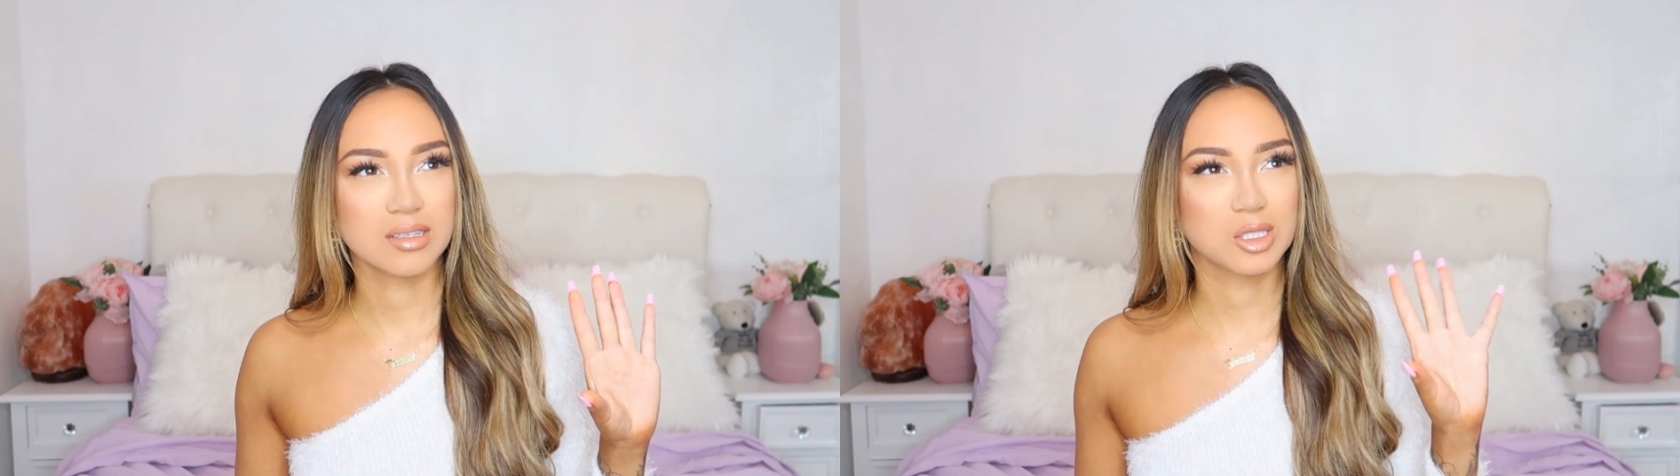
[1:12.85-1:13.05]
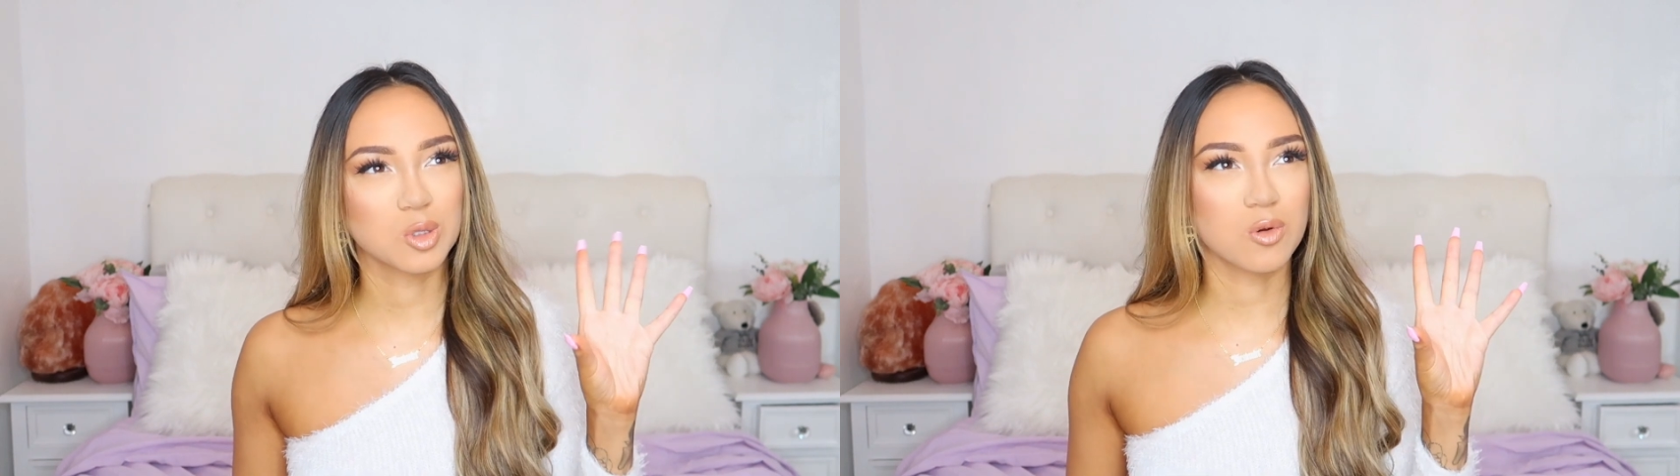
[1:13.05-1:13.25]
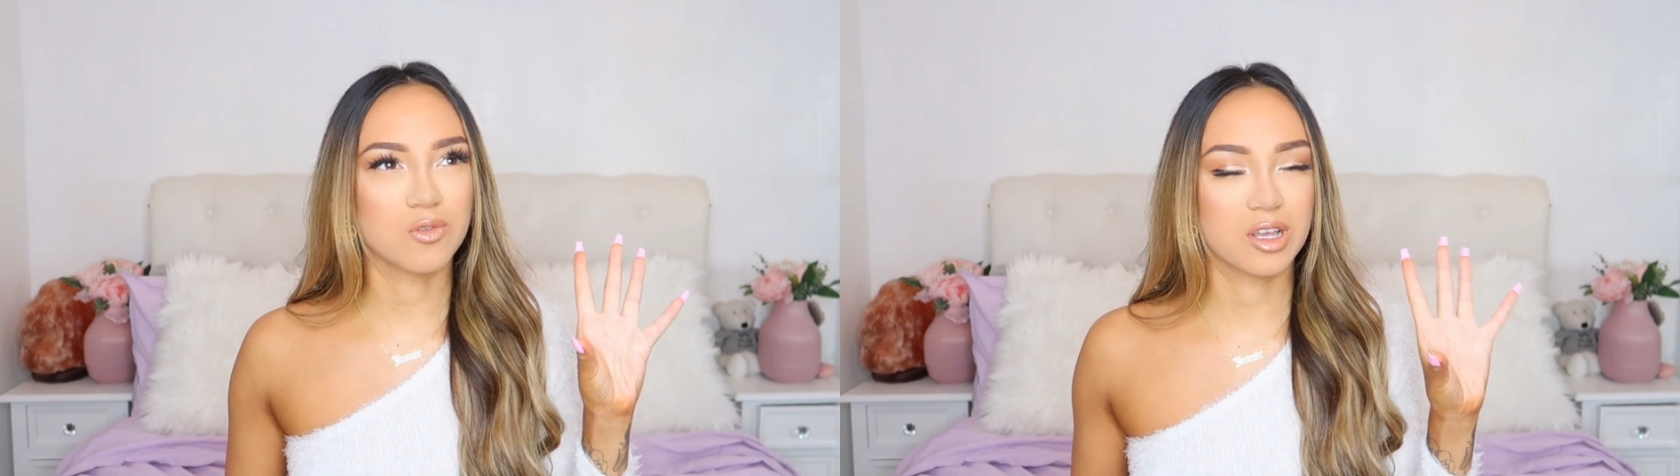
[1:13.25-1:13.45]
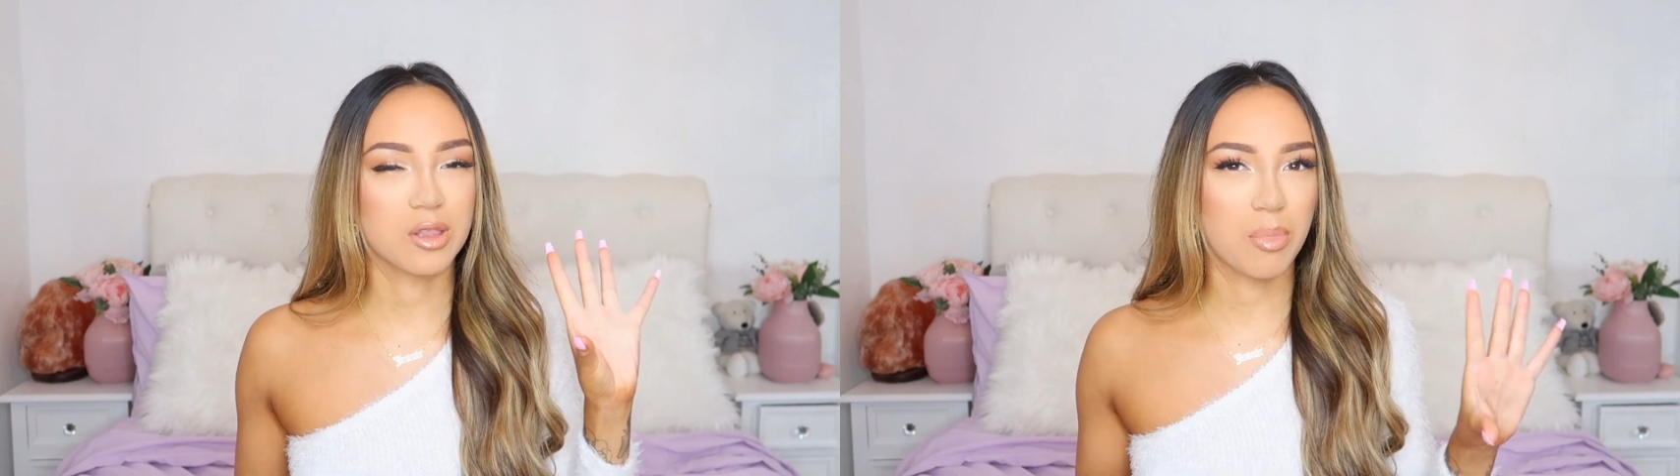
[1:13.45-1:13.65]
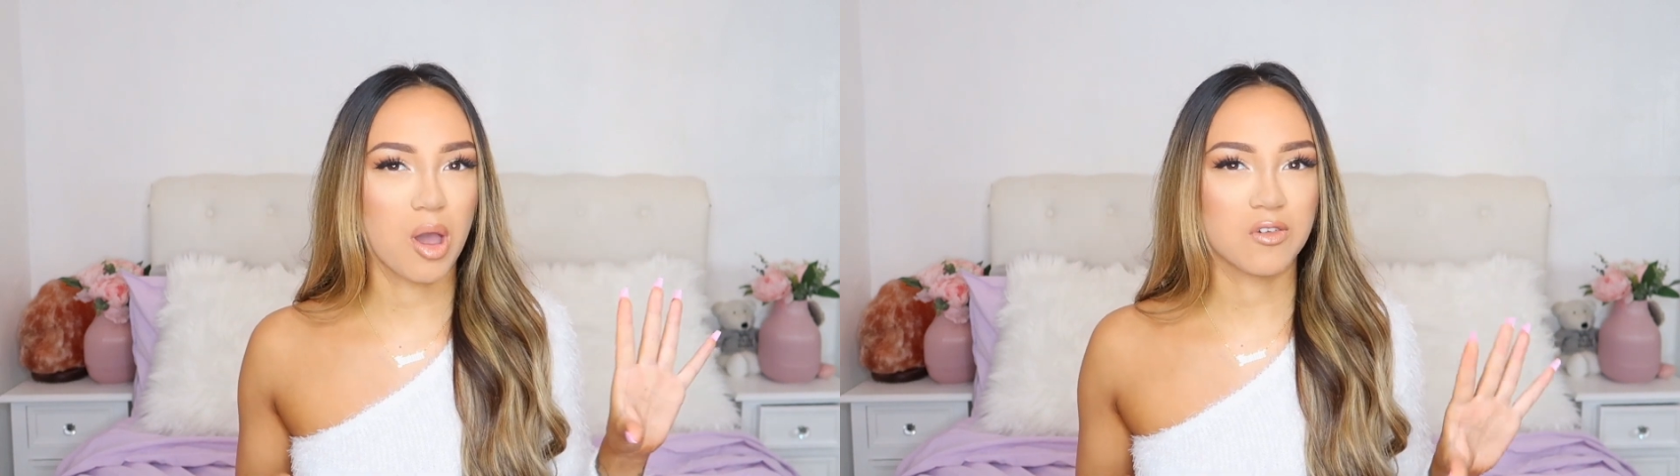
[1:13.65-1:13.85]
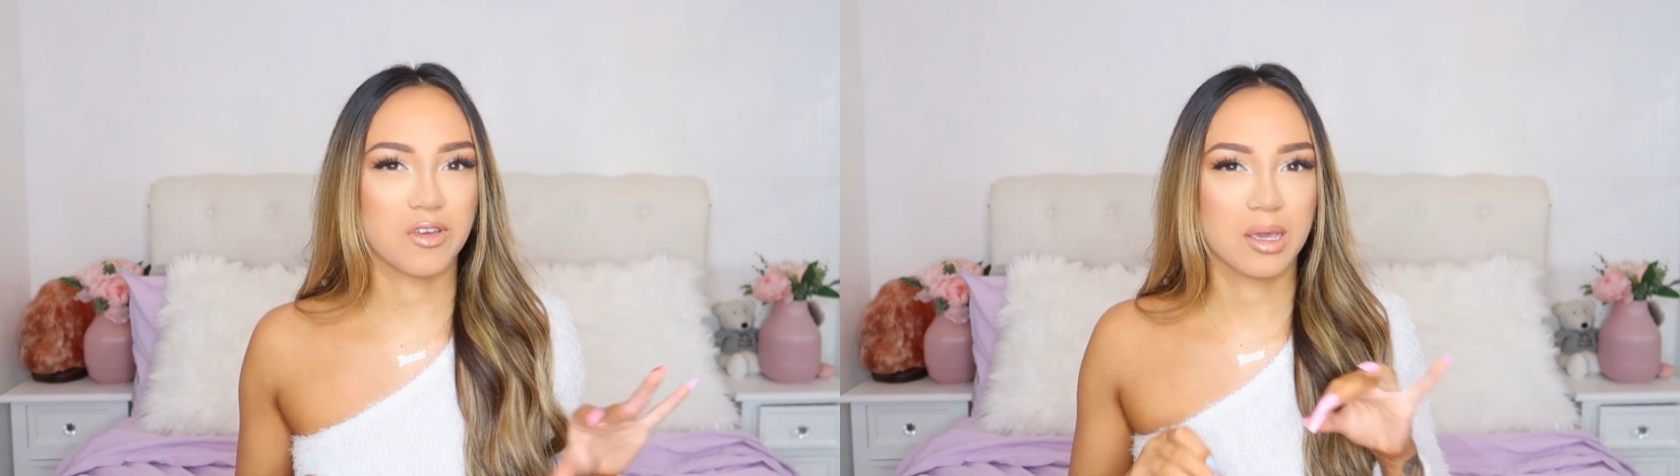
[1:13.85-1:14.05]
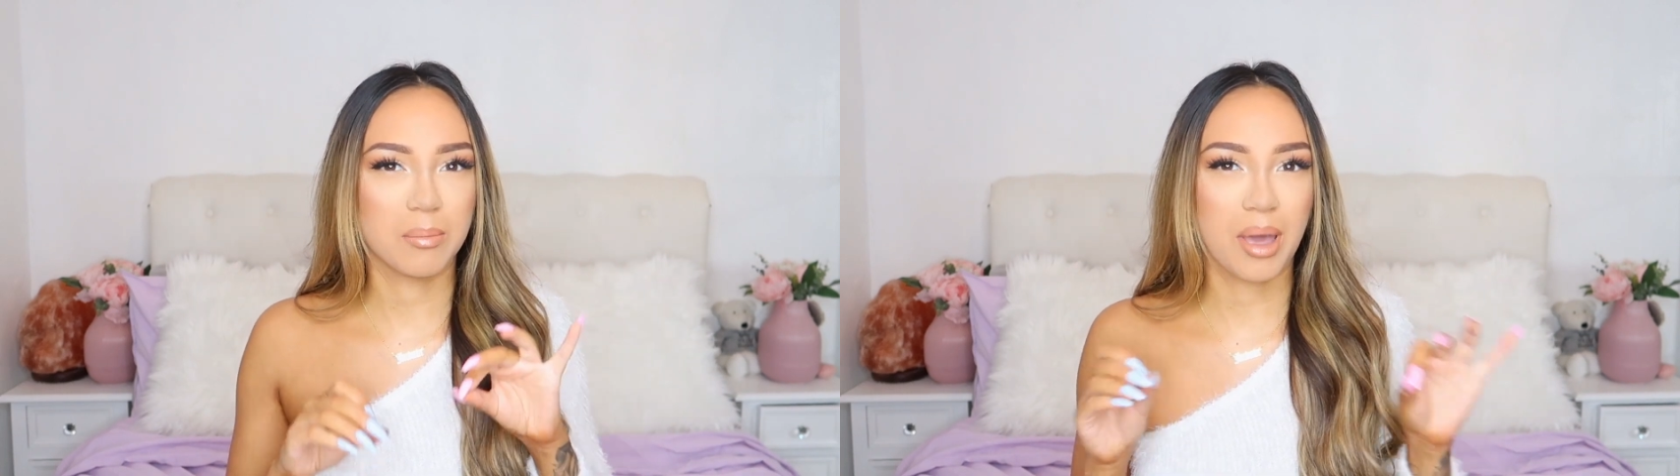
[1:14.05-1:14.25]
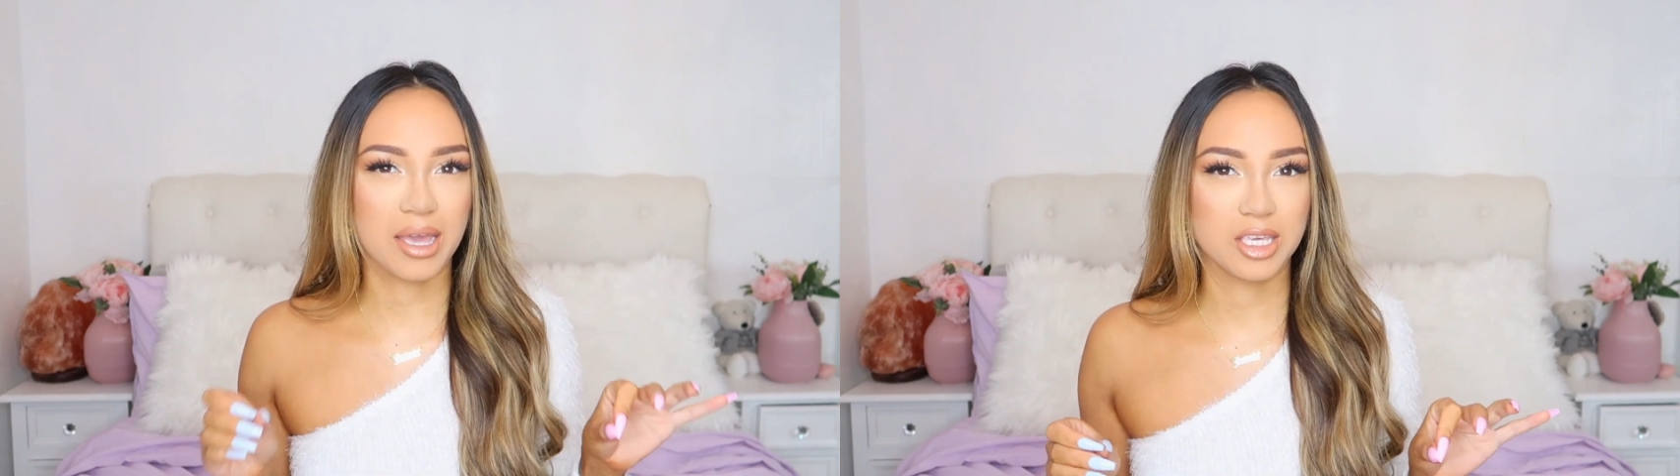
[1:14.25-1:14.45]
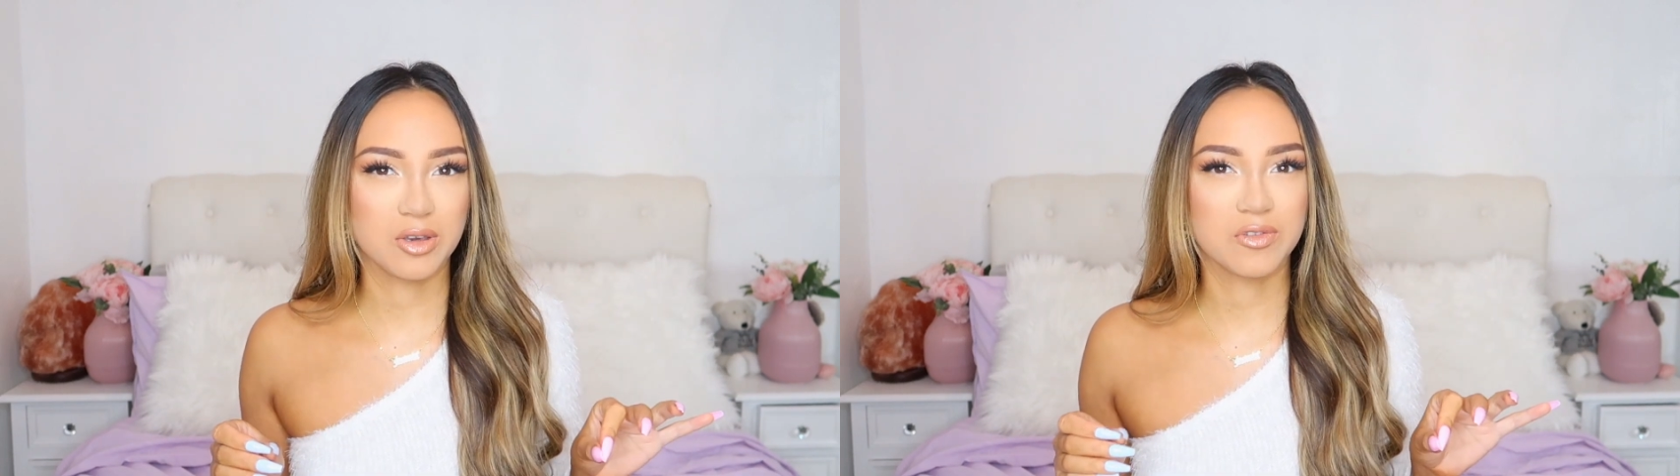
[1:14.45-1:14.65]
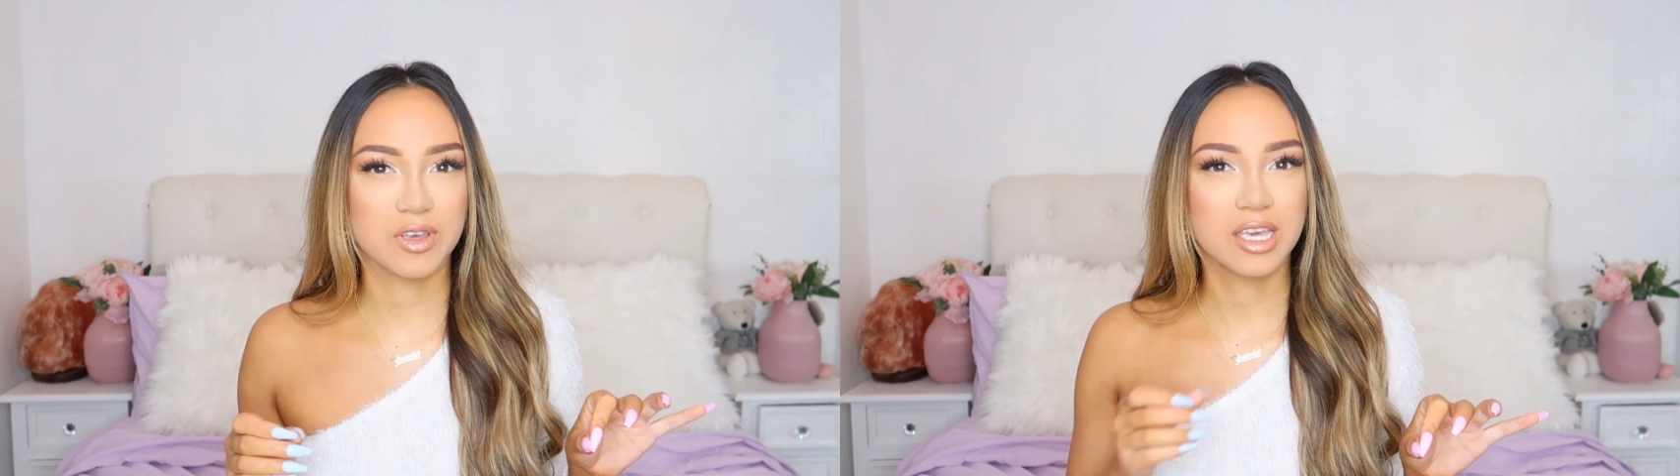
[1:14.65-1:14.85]
sort of like a perfect
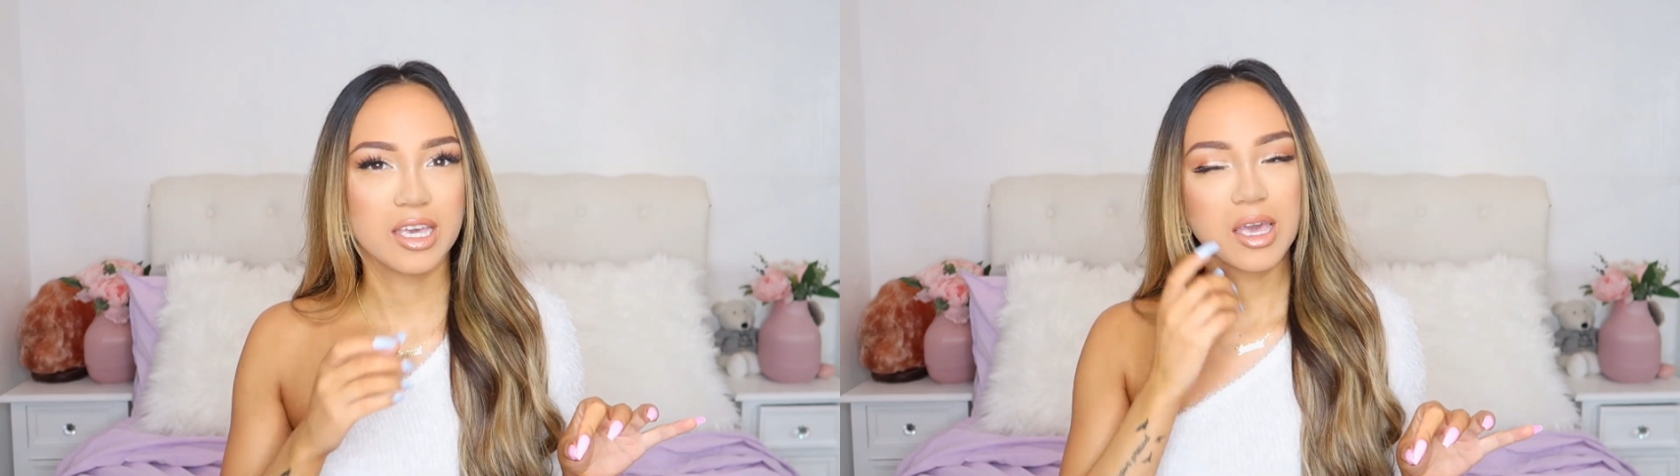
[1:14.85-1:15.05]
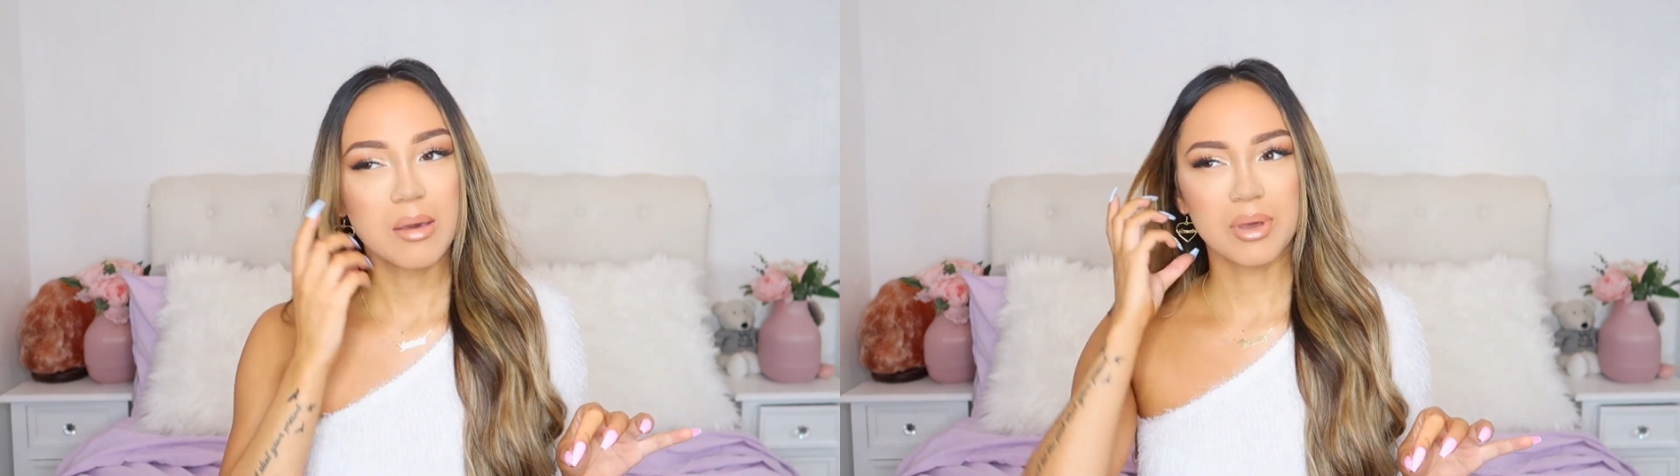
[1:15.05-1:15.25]
baggier fit,